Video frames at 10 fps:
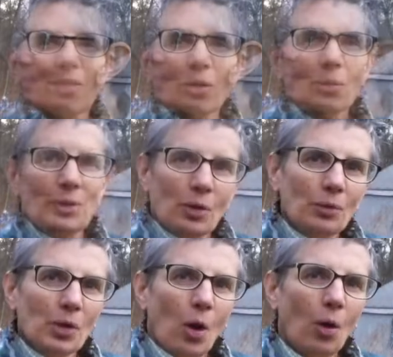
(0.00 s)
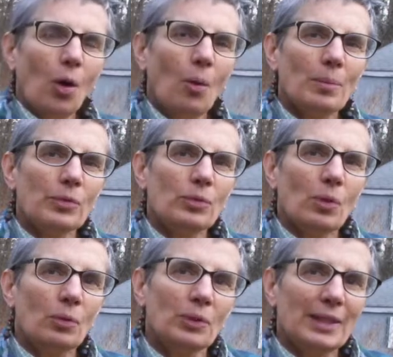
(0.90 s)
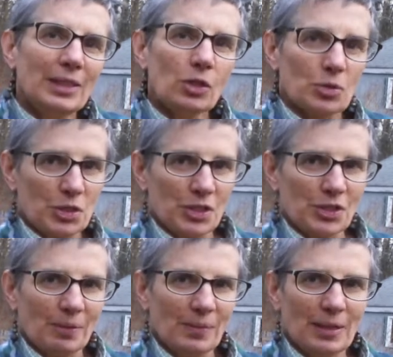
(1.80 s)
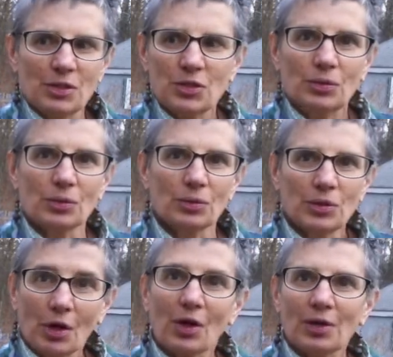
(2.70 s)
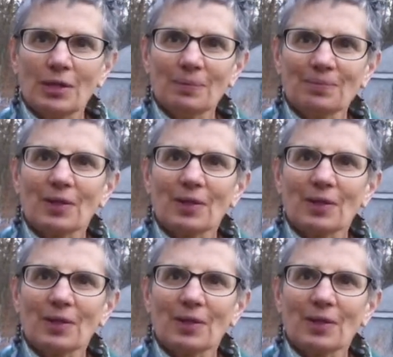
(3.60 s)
You know, when you own a home, you own an ecosystem. That is your yard.